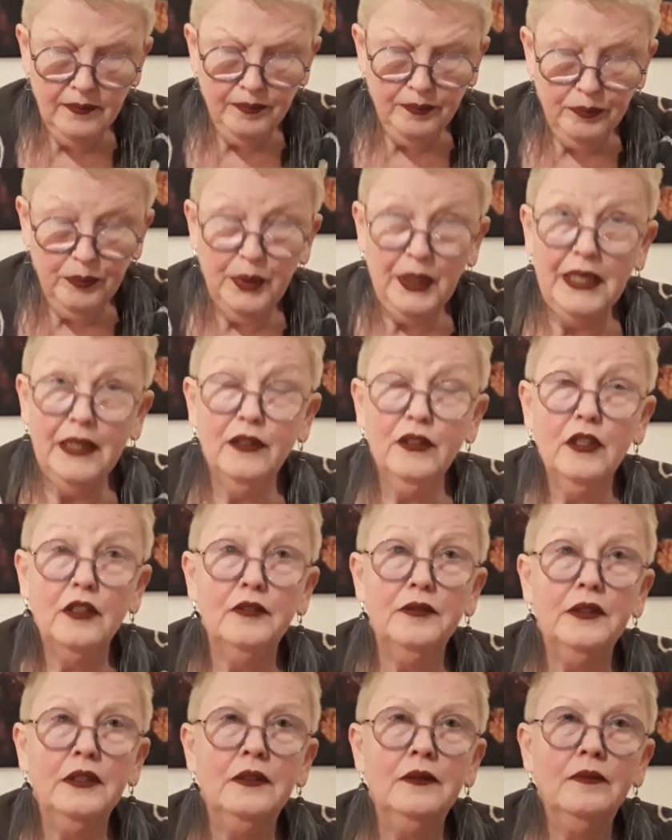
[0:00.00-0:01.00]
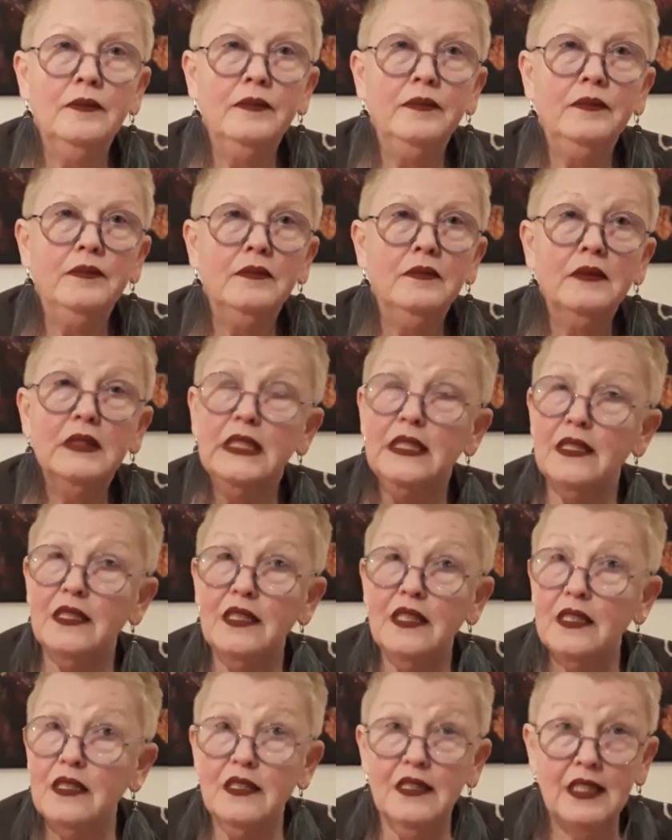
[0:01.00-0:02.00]
proud of. It's
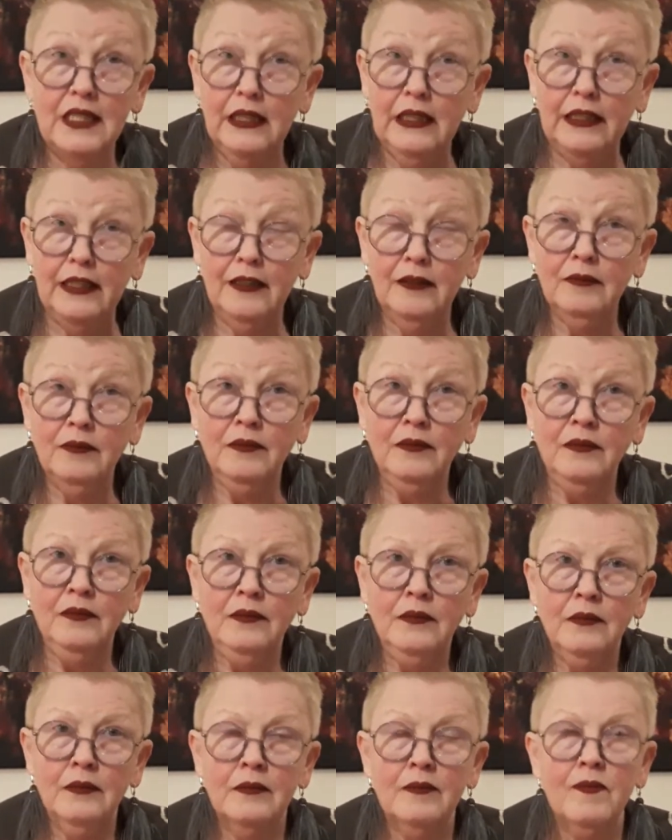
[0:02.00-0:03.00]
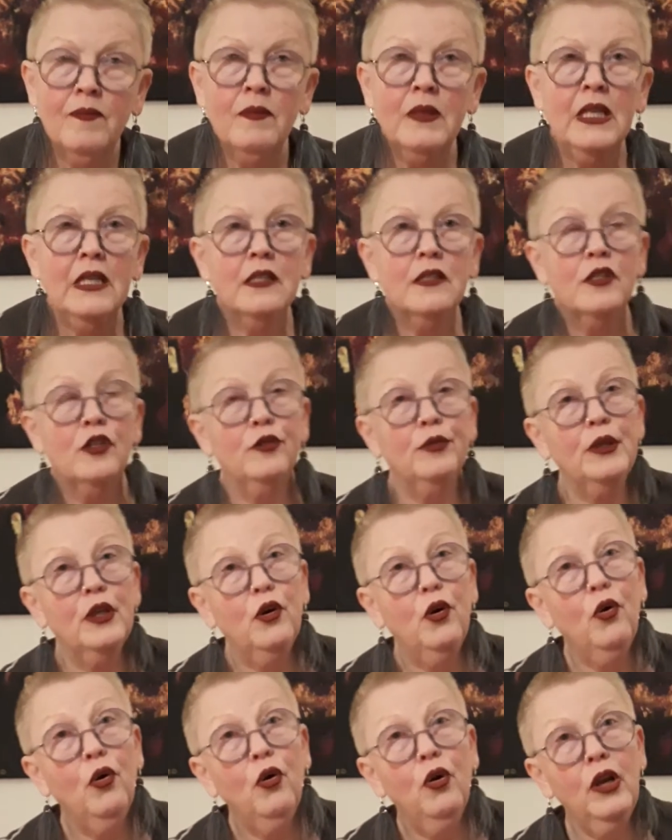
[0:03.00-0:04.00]
just silly. So we
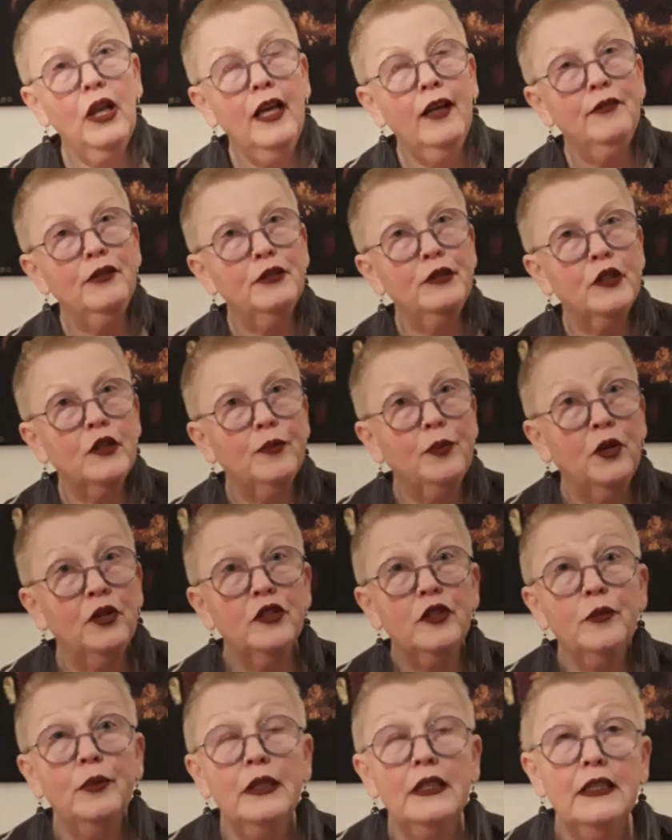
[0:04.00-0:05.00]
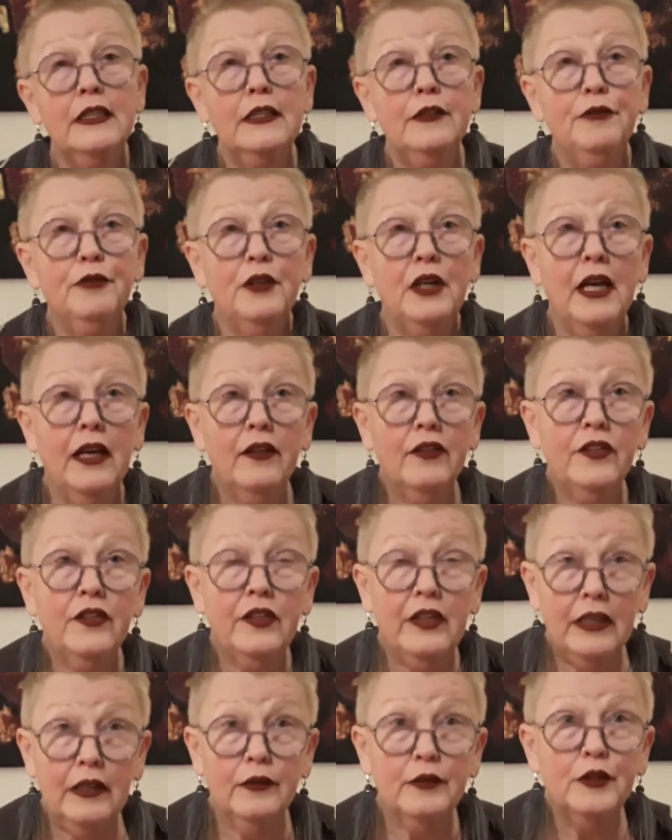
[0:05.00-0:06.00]
all have a responsibility for
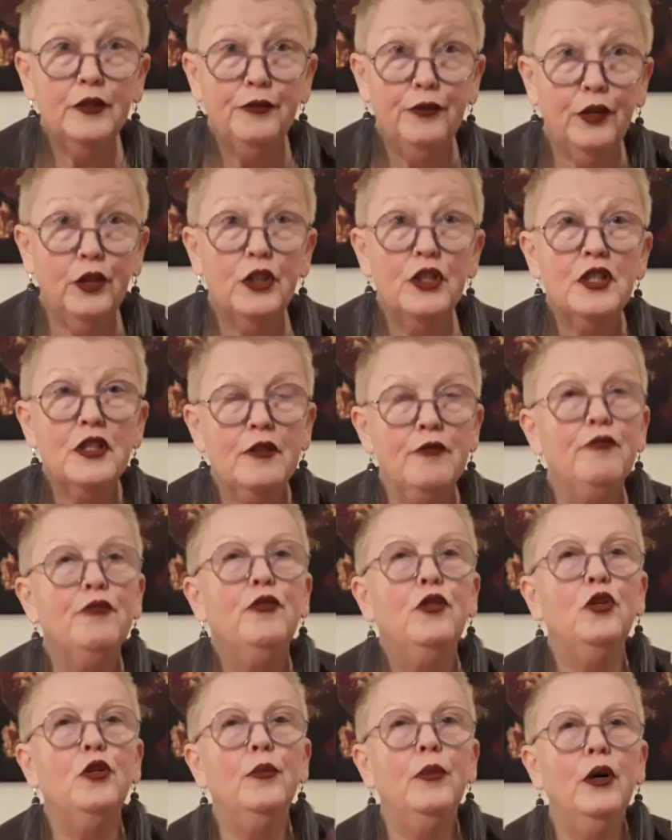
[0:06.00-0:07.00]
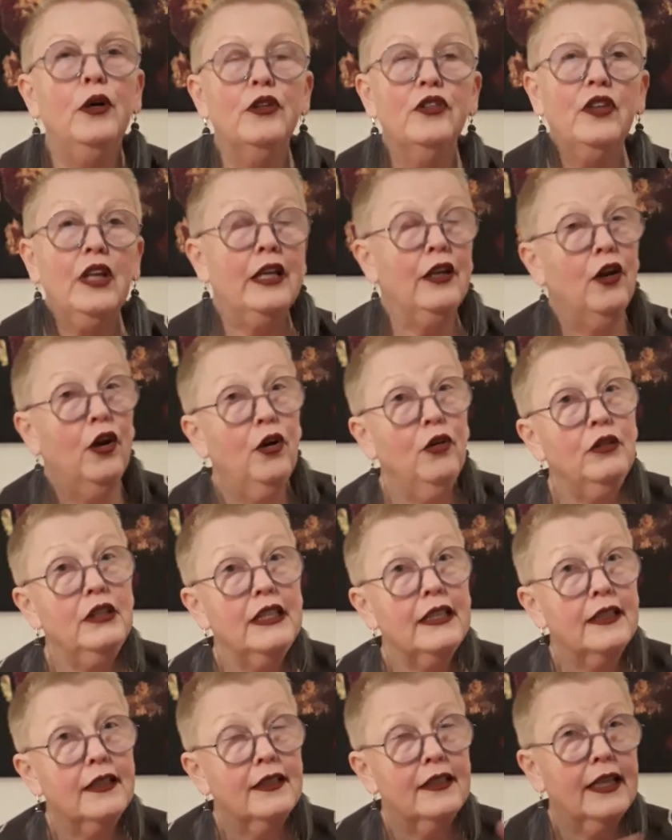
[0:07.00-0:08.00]
ourselves first and foremost, and
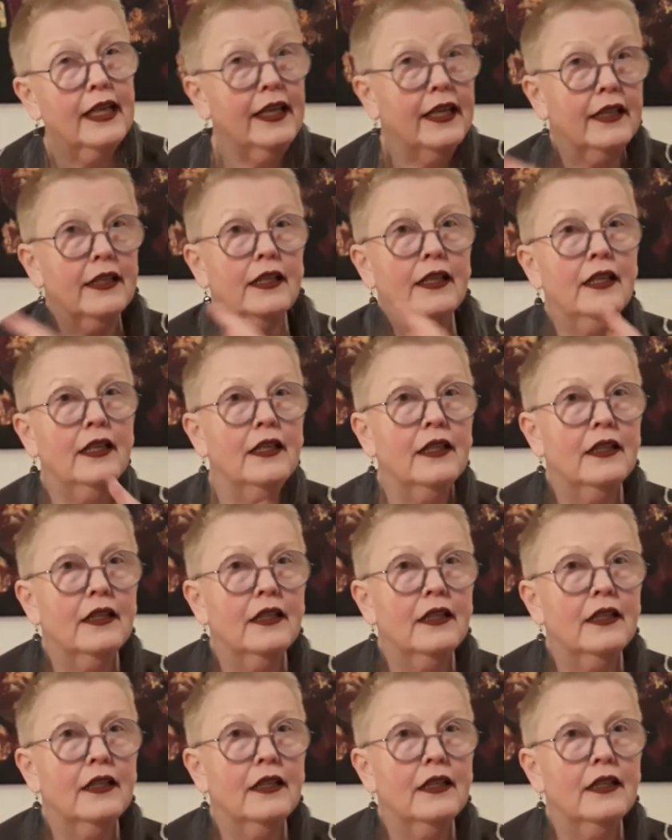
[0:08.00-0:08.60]
only then